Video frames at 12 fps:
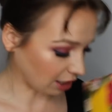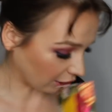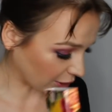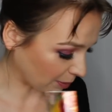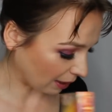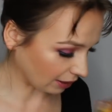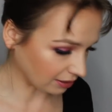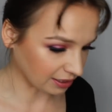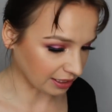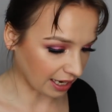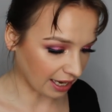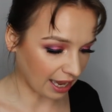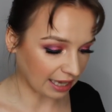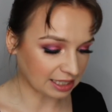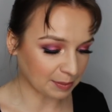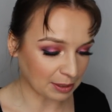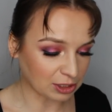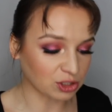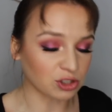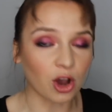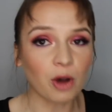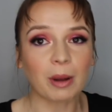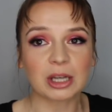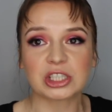other palette to get. I spent
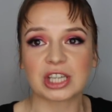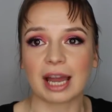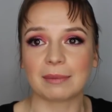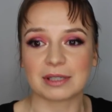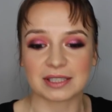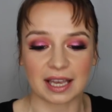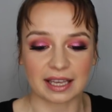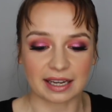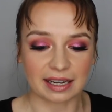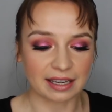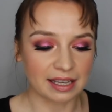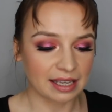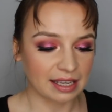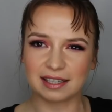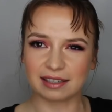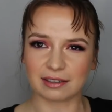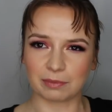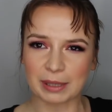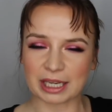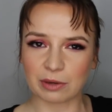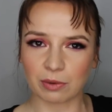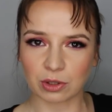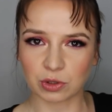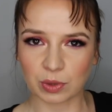so much time deciding. Pinky
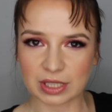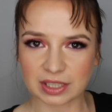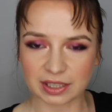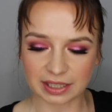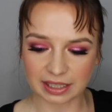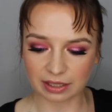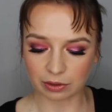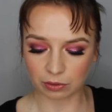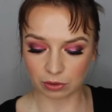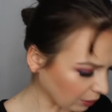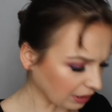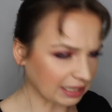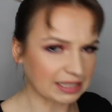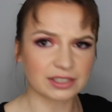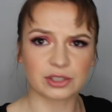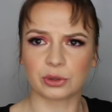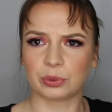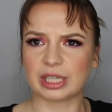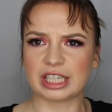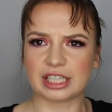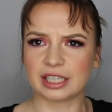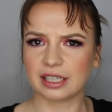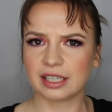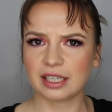Rose recently released
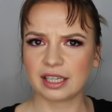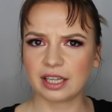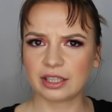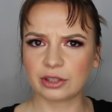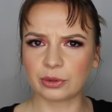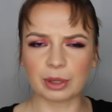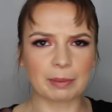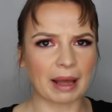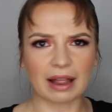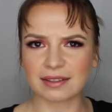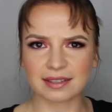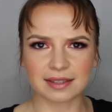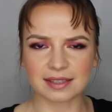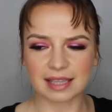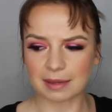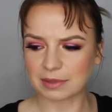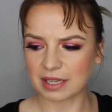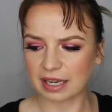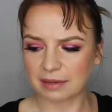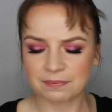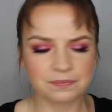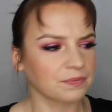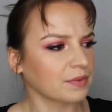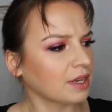three palettes at the same
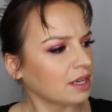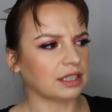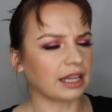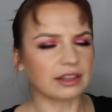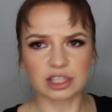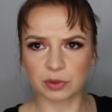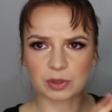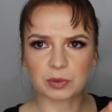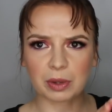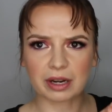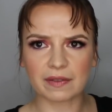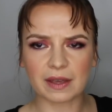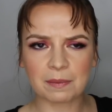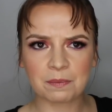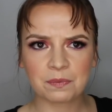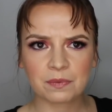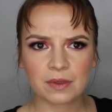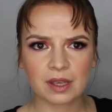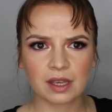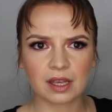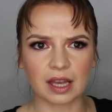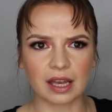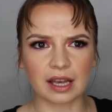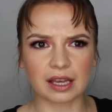time, and this was one of them.
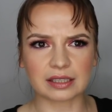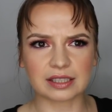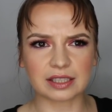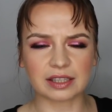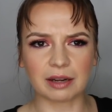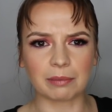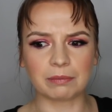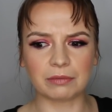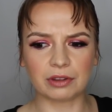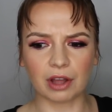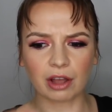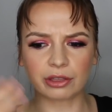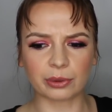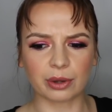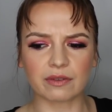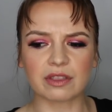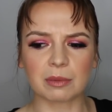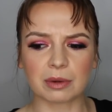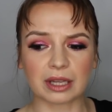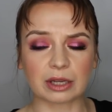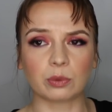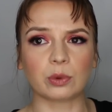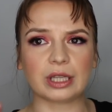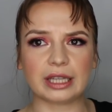And all three of them are like
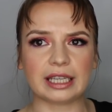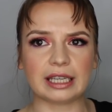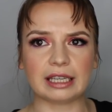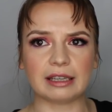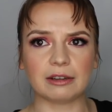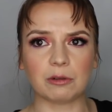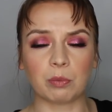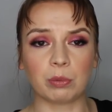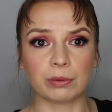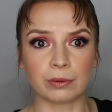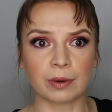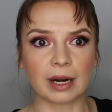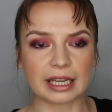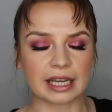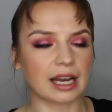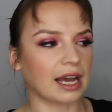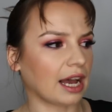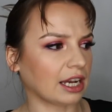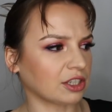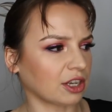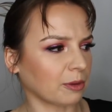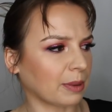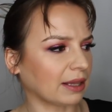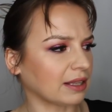really bright
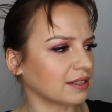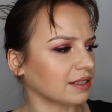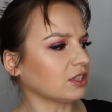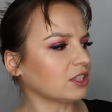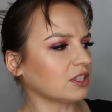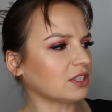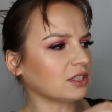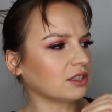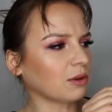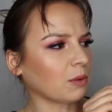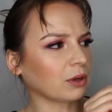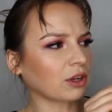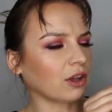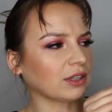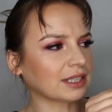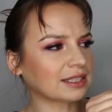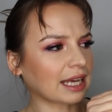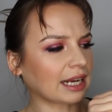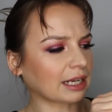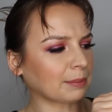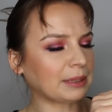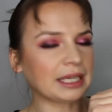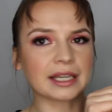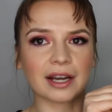eyeshadow palettes. This is the one called Exotic
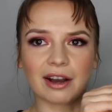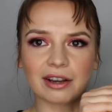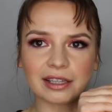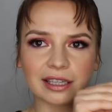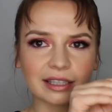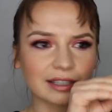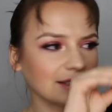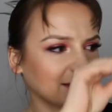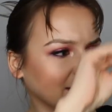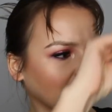Peacock, and this